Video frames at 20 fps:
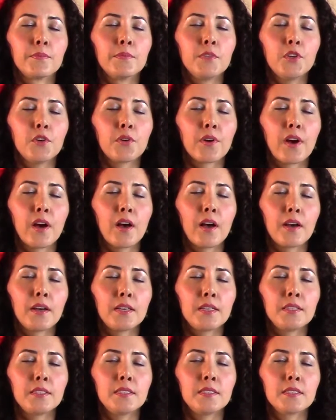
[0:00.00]
your
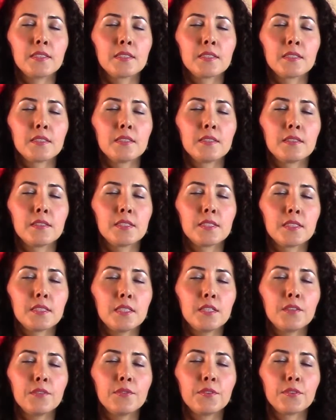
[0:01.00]
eyes, the
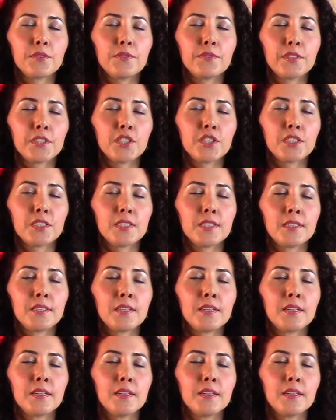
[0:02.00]
seat of your vision,